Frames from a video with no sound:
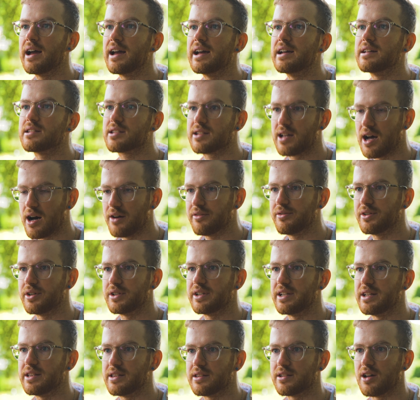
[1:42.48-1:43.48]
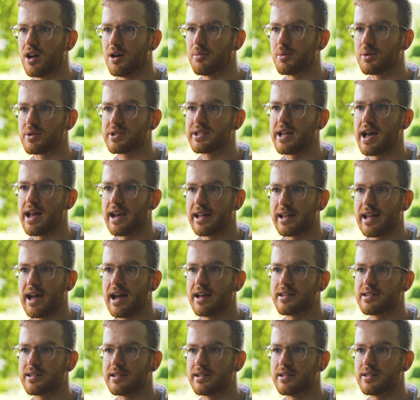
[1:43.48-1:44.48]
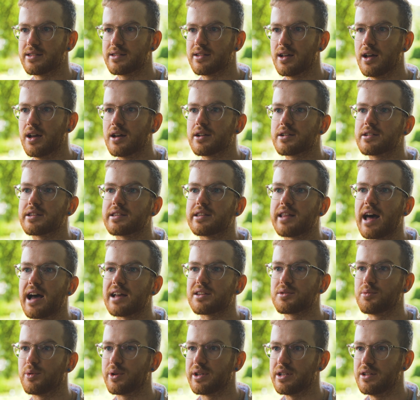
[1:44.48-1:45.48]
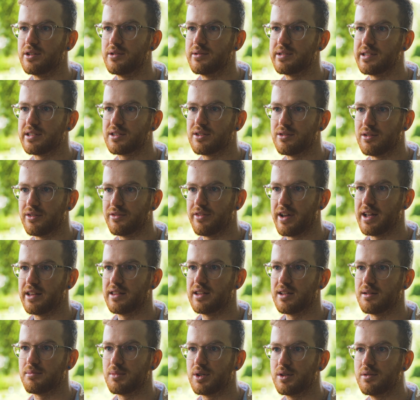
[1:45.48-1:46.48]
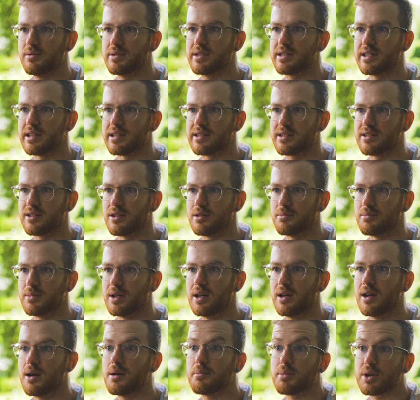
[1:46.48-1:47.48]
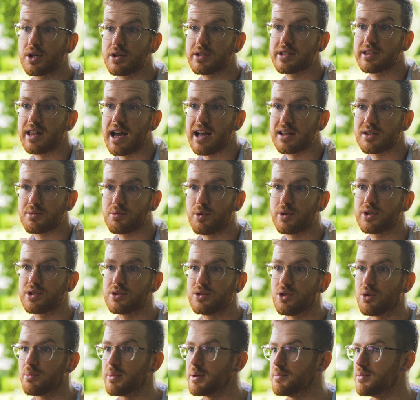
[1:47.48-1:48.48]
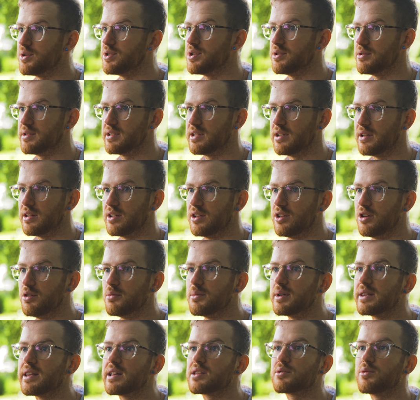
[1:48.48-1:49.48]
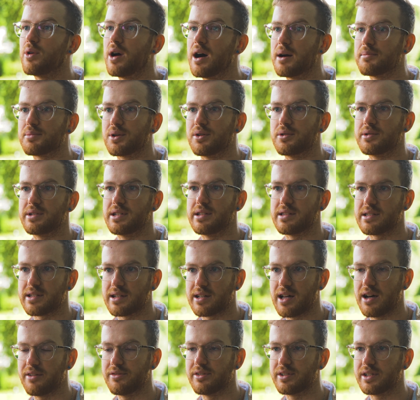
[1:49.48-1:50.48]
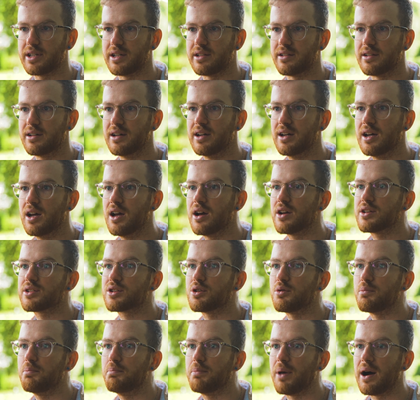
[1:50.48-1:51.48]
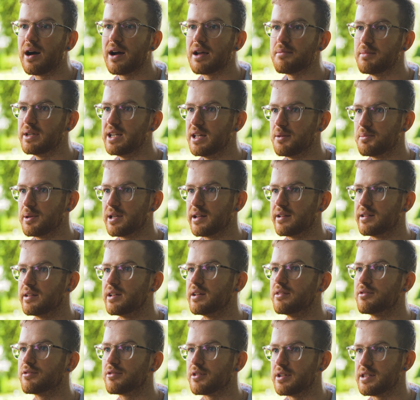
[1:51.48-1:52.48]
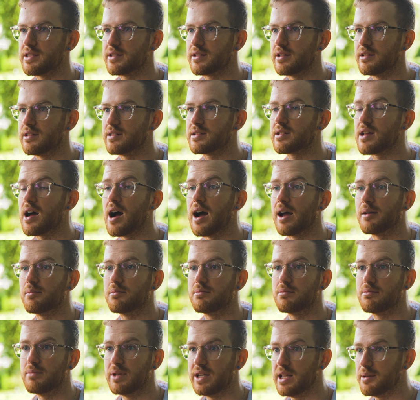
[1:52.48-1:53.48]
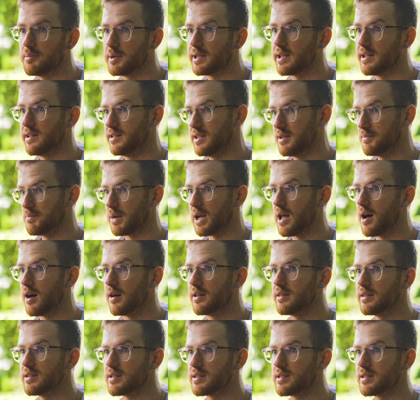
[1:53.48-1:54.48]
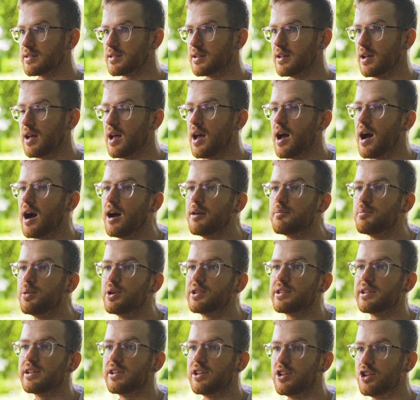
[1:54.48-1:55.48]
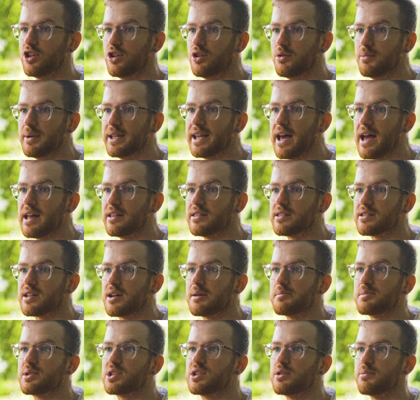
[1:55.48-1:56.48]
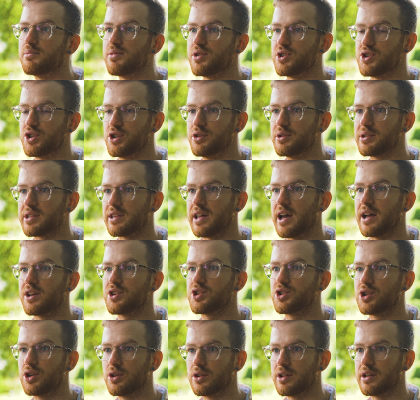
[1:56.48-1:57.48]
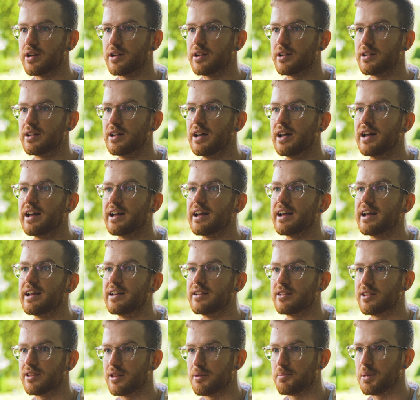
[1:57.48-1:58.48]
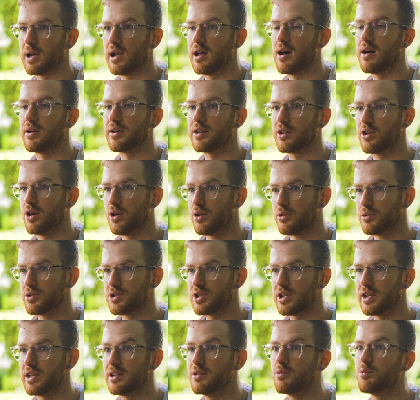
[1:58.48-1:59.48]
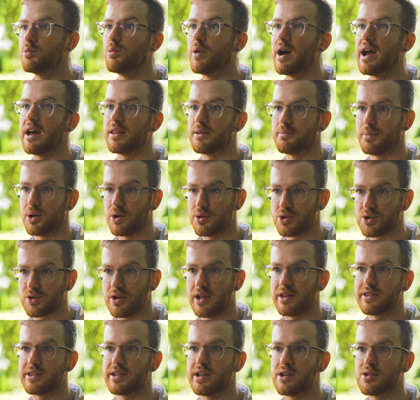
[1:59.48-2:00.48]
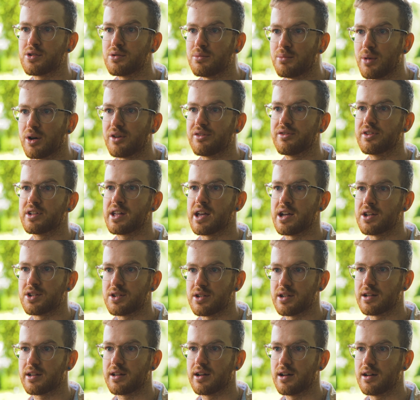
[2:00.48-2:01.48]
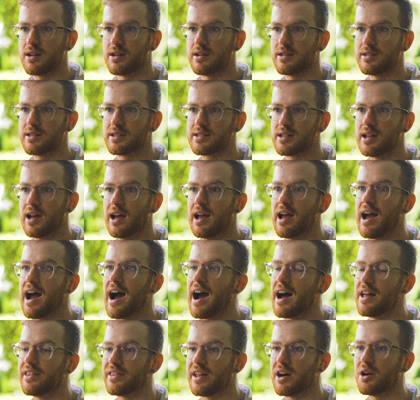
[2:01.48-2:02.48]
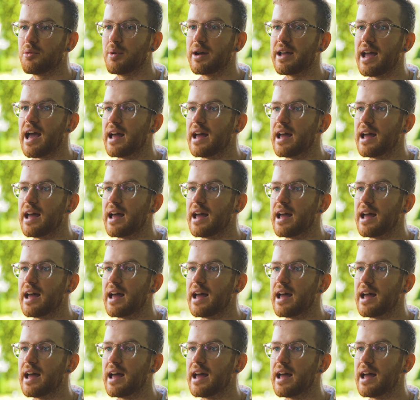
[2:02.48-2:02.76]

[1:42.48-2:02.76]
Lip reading: is covered in terminal sialic acids, because that's what it uses to evade the immune system. Because that's what's normally produced in a human, that's what our proteins are covered in. So by manipulating, for instance, I'm manipulating plants, I'm putting human enzymes to produce that sugar into the plant Golgi, where the post-translational modification occurs, and that way